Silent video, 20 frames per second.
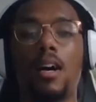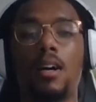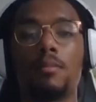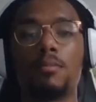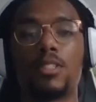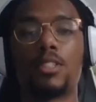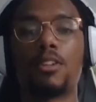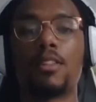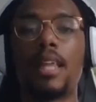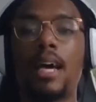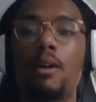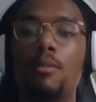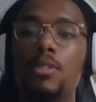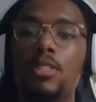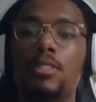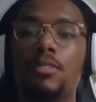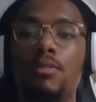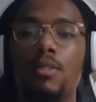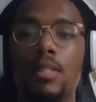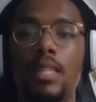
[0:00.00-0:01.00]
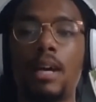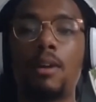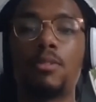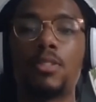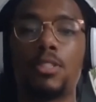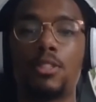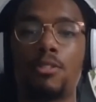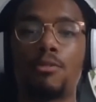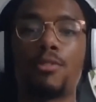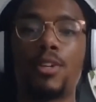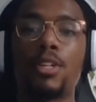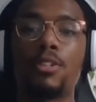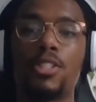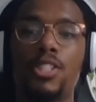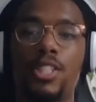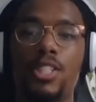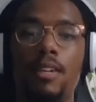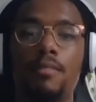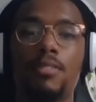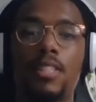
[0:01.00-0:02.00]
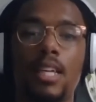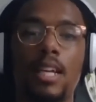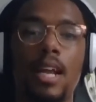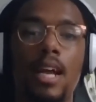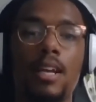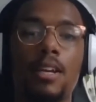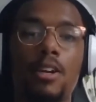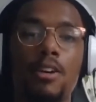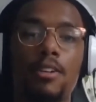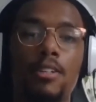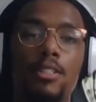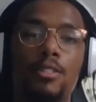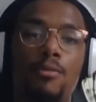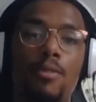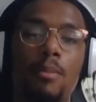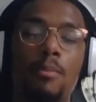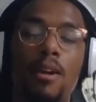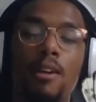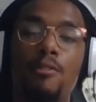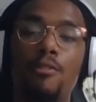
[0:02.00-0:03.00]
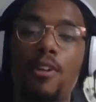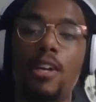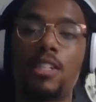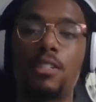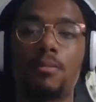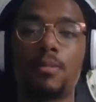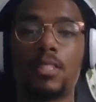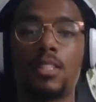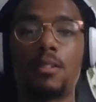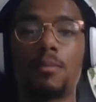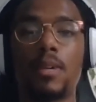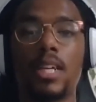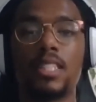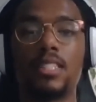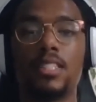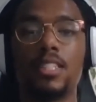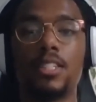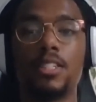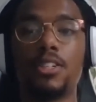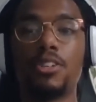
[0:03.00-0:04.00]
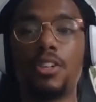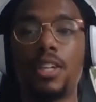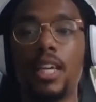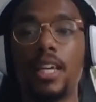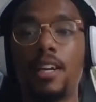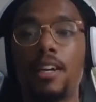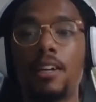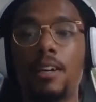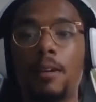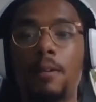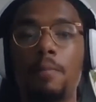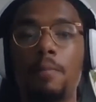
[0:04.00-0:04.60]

So that was the real shift that I noticed from my freshman to my senior year,